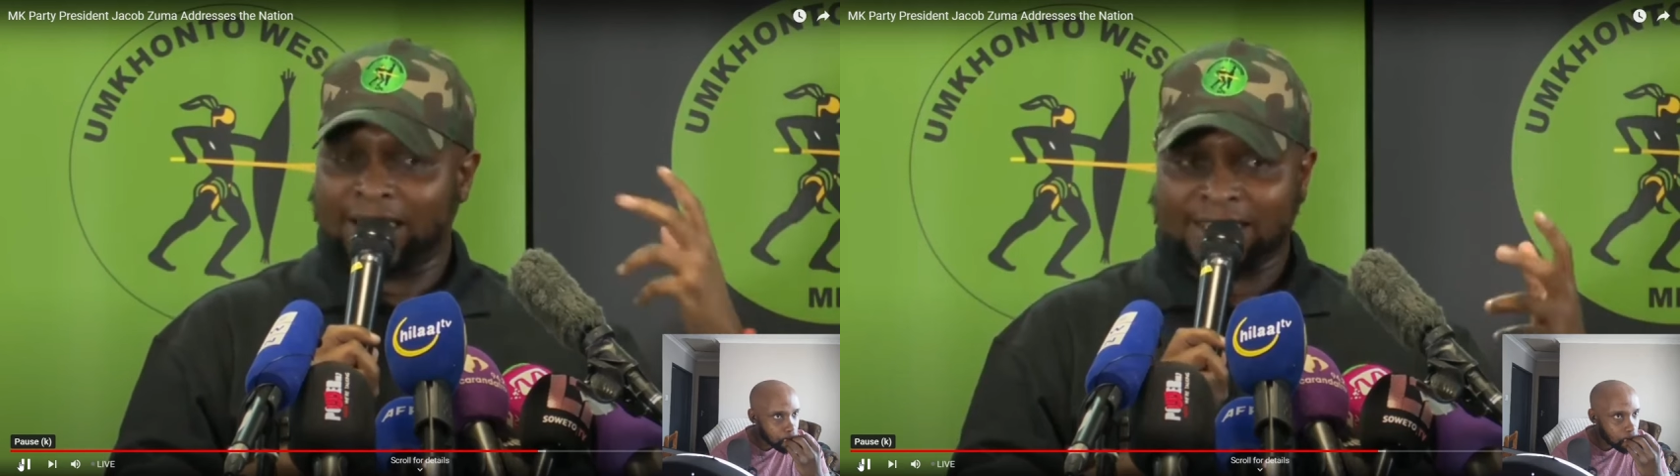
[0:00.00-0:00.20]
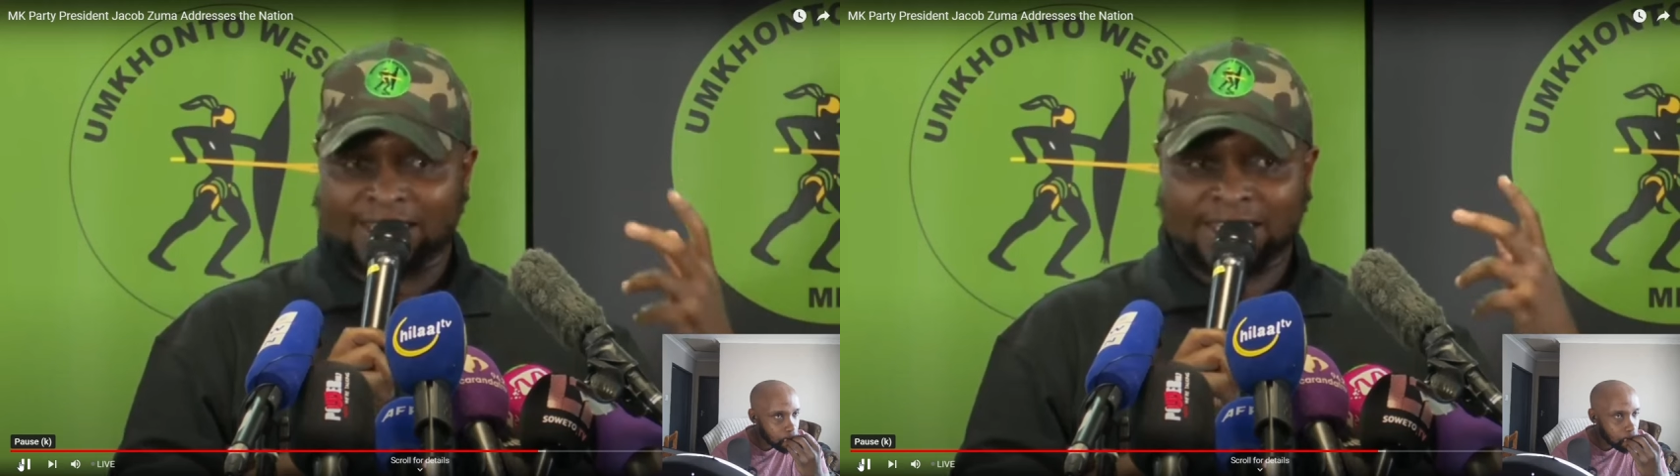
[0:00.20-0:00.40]

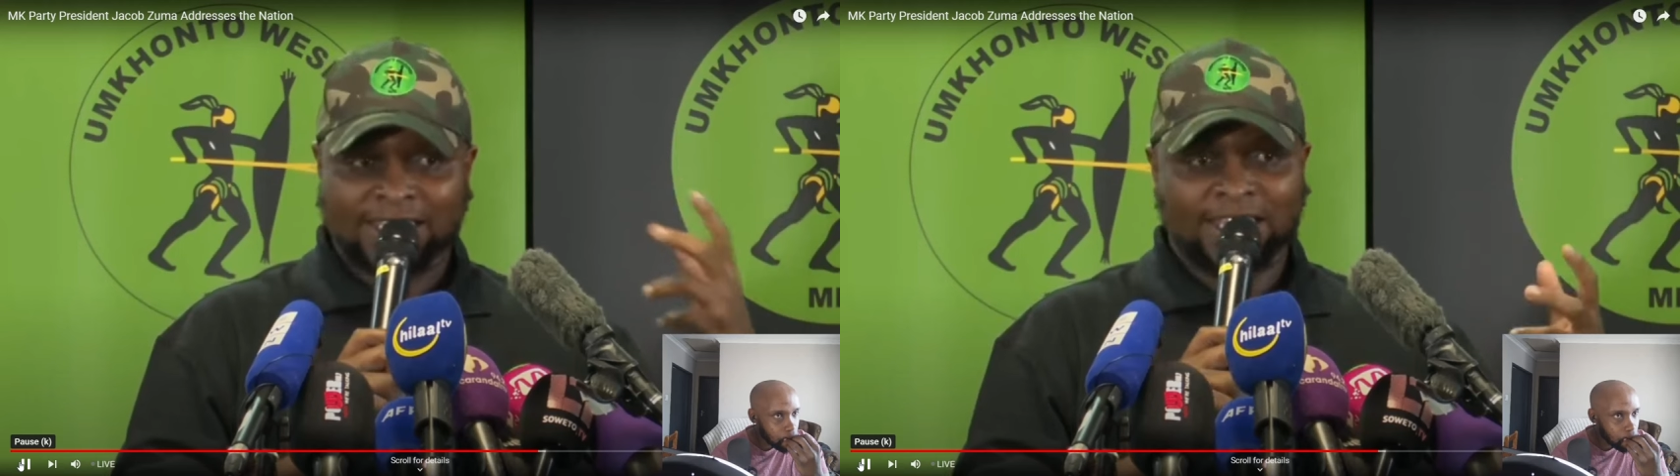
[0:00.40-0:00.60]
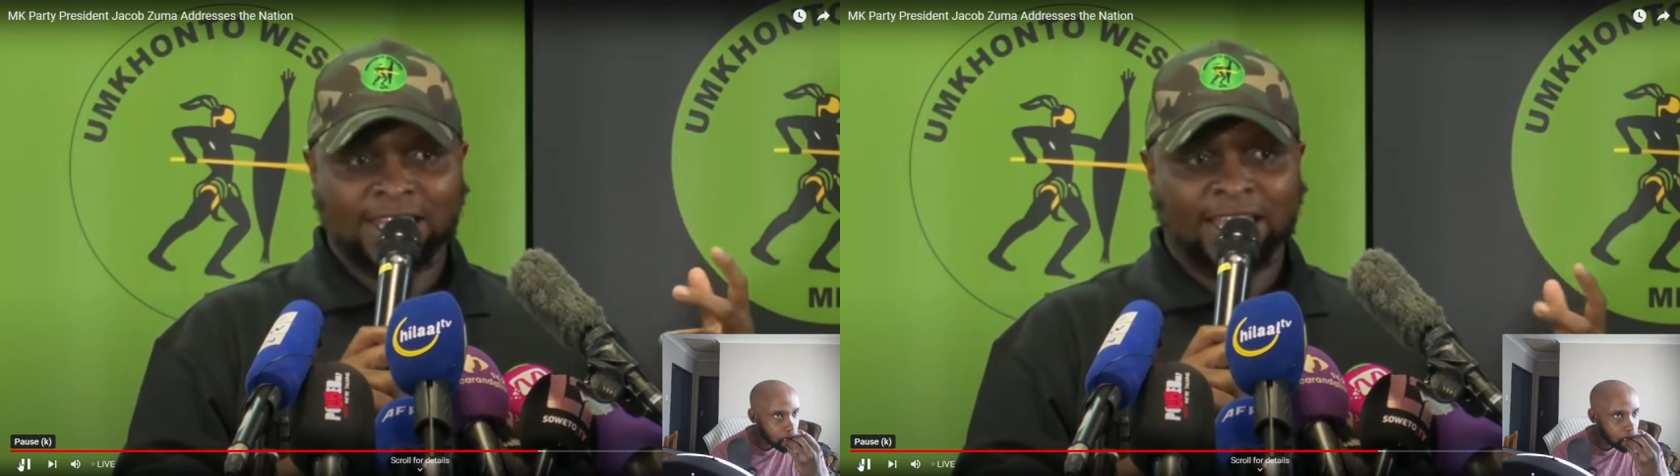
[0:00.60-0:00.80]

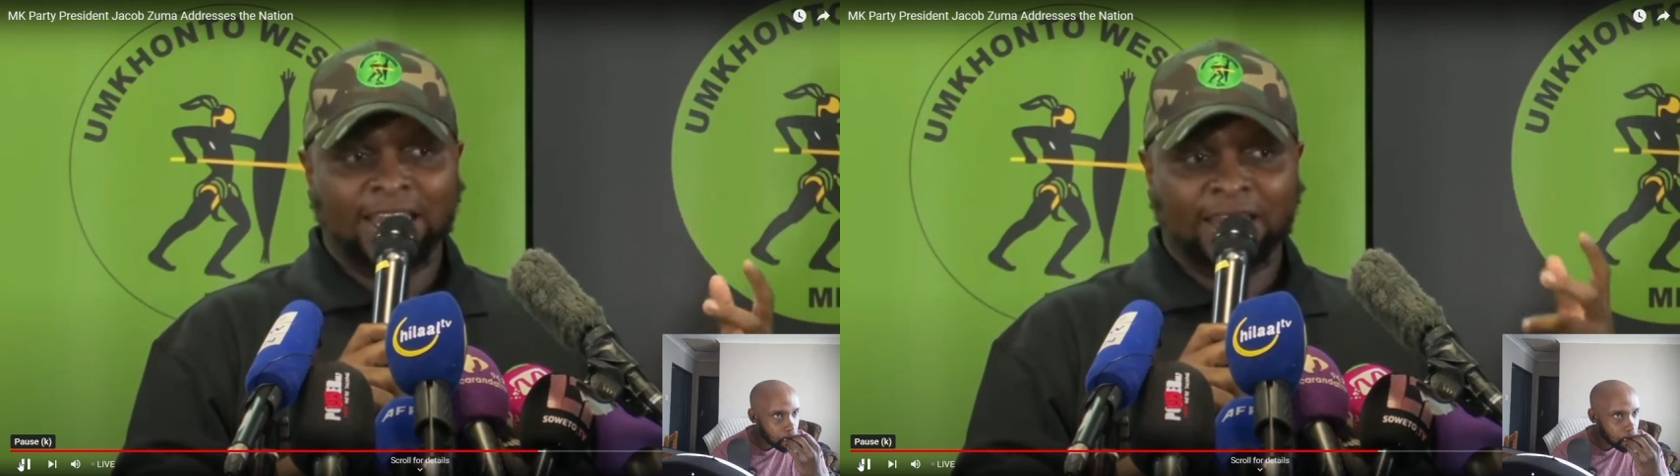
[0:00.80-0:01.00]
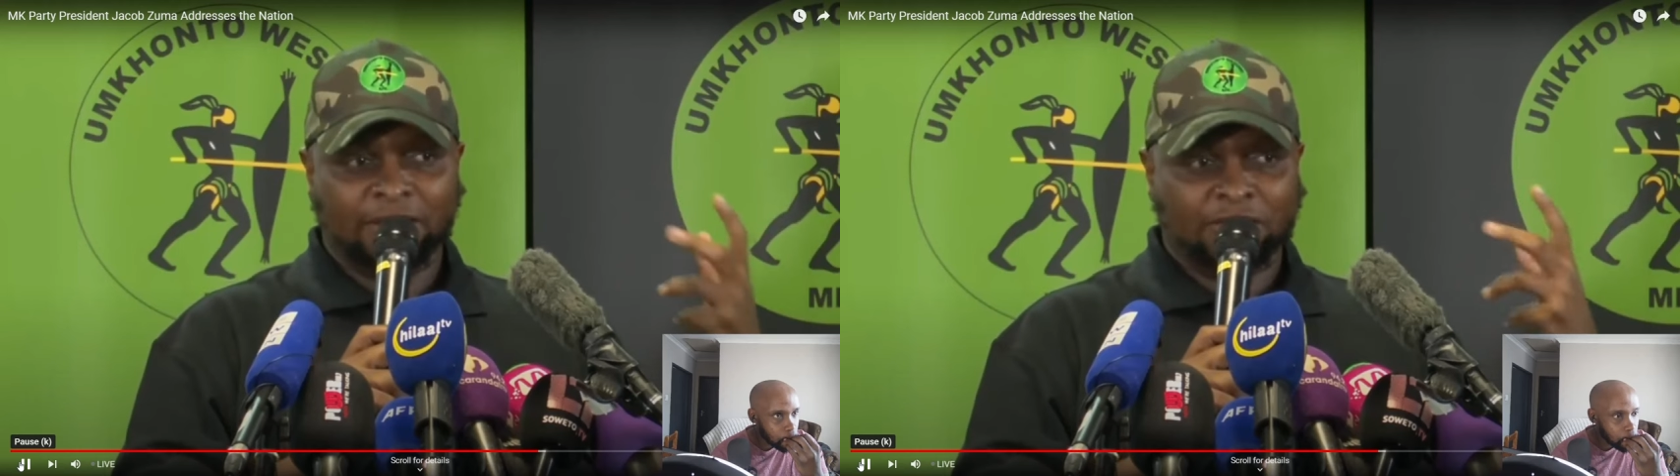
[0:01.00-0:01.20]
existing
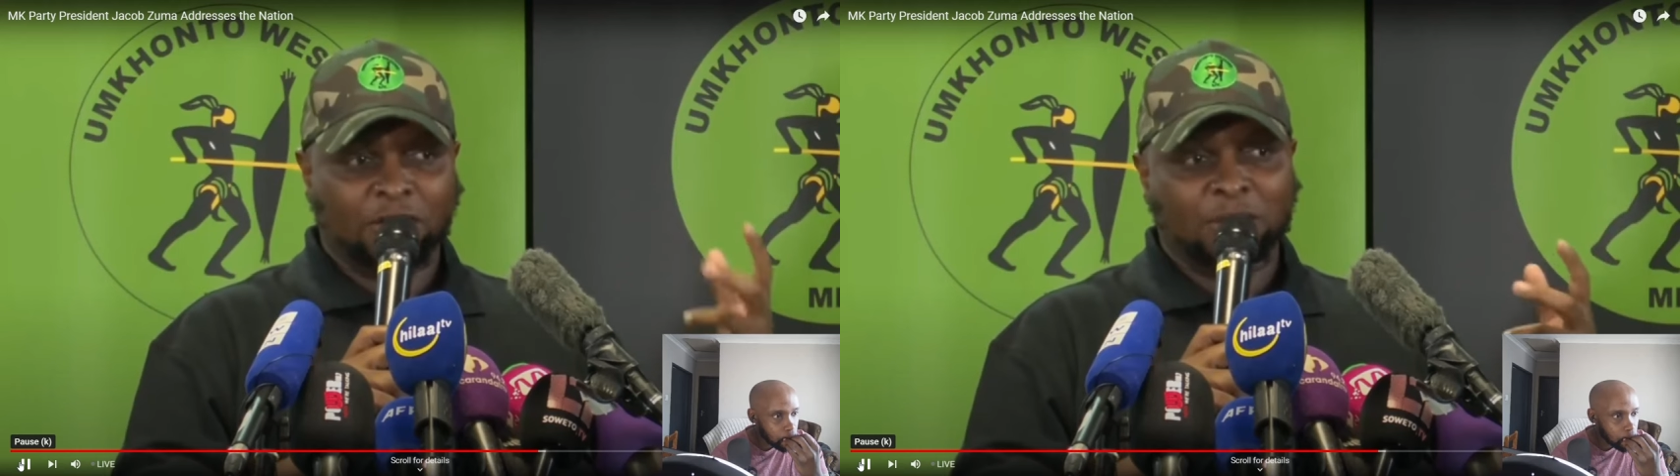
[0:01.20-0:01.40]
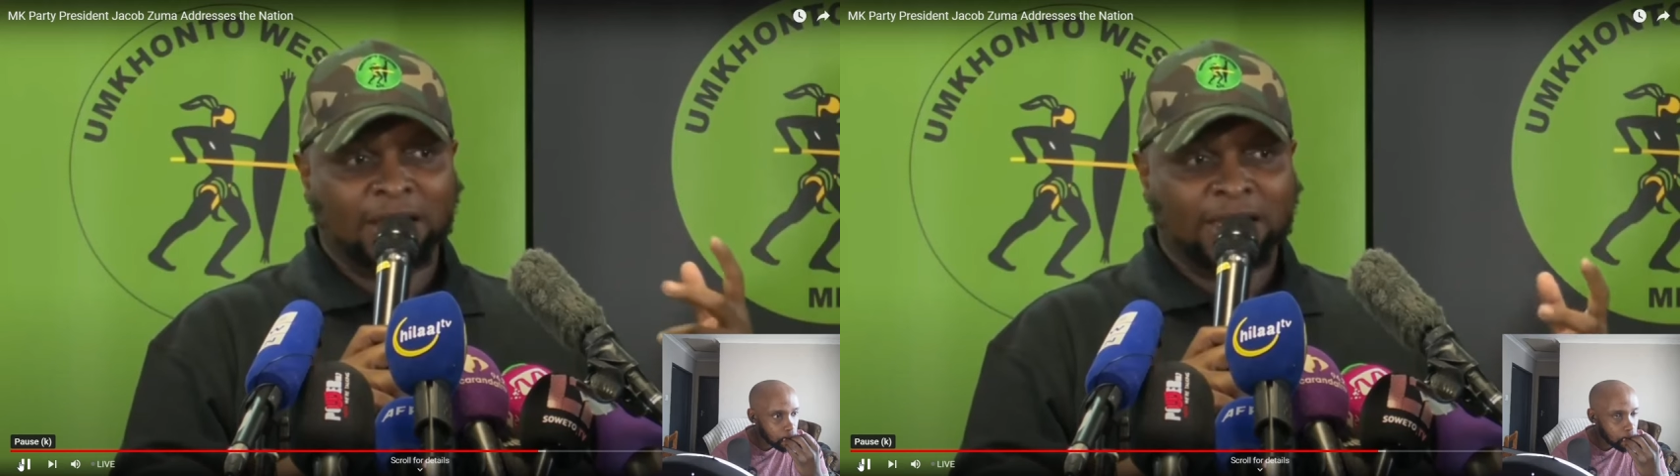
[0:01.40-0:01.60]
in the
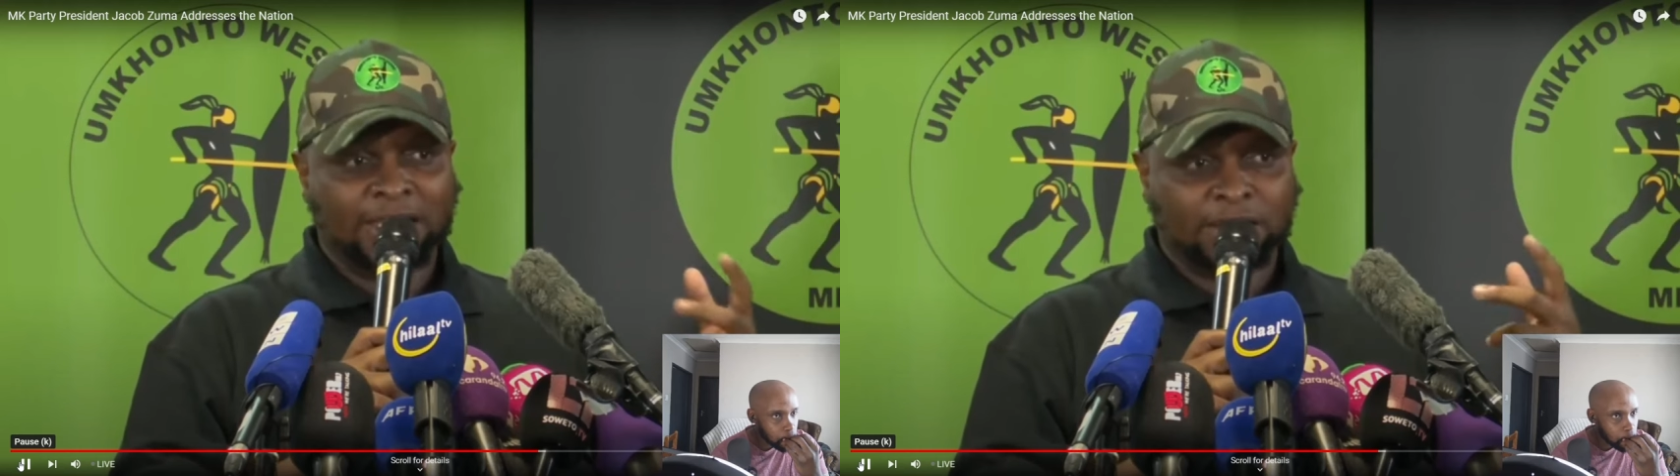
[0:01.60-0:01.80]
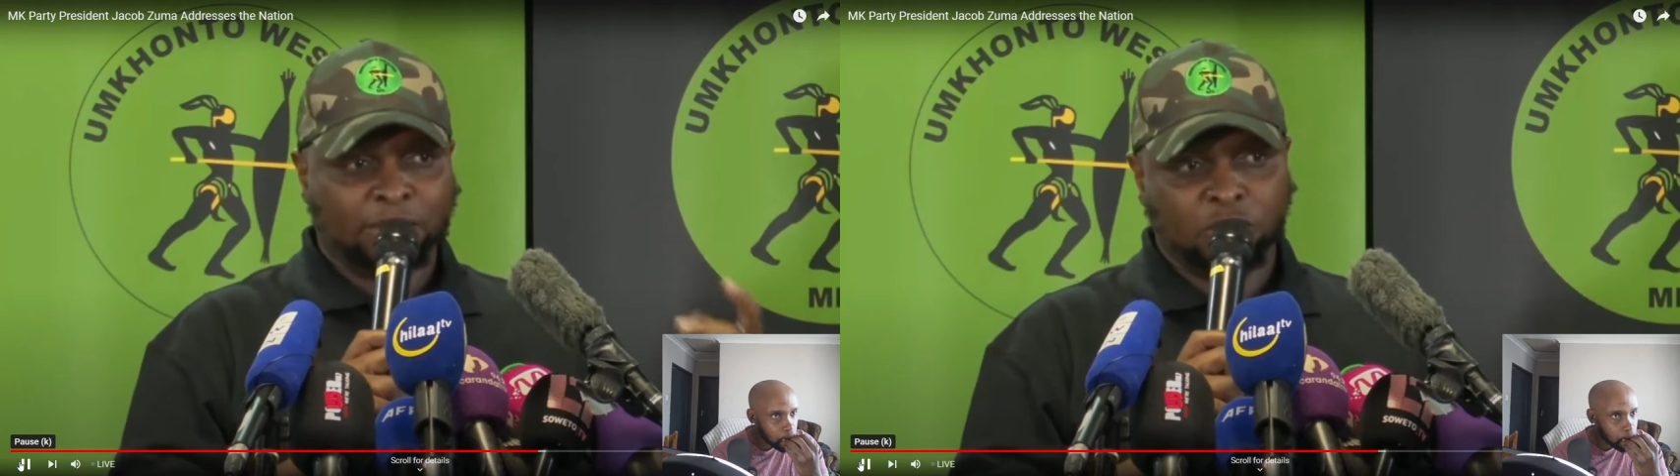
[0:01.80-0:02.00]
form that
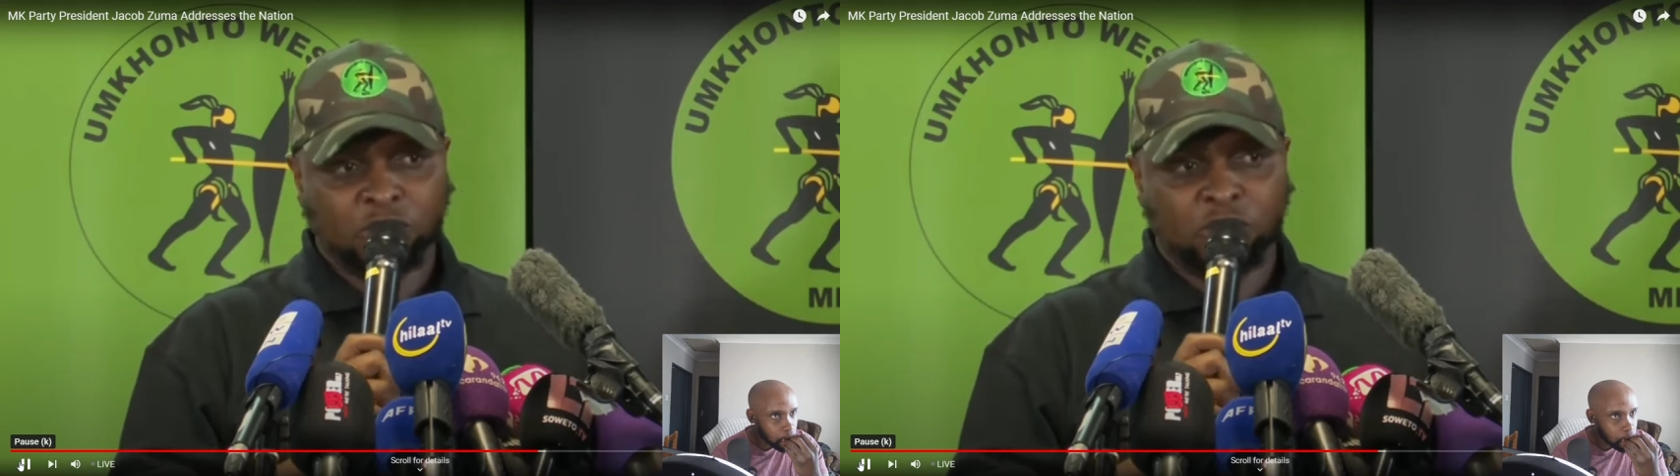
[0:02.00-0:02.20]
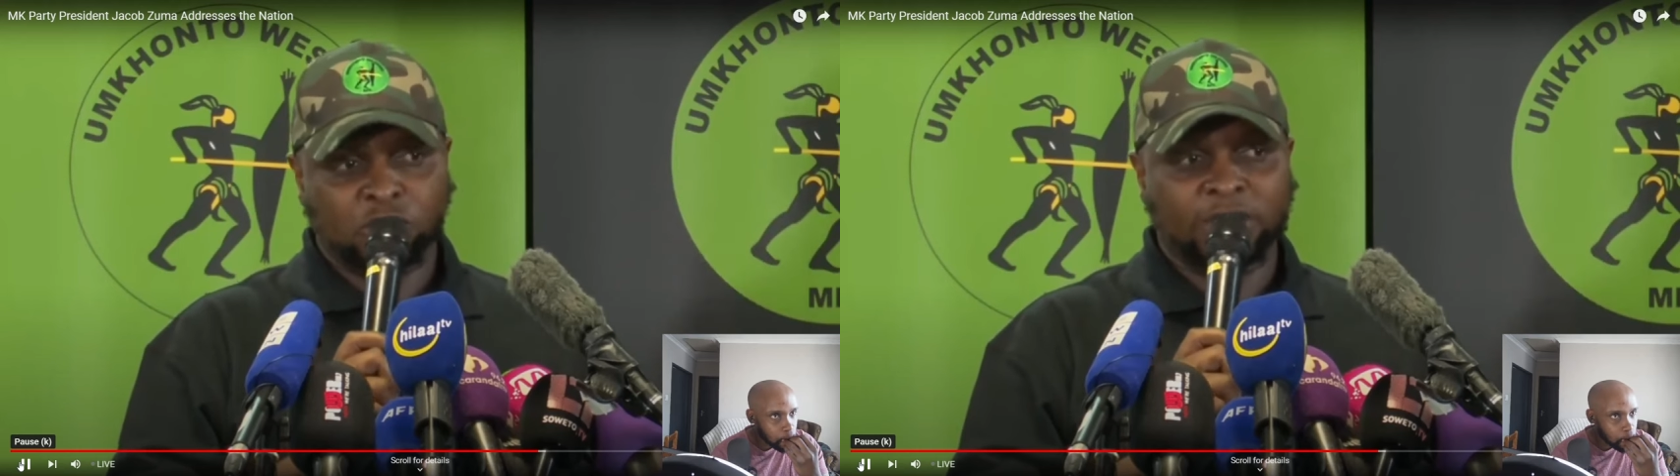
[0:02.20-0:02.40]
it's supposed to do.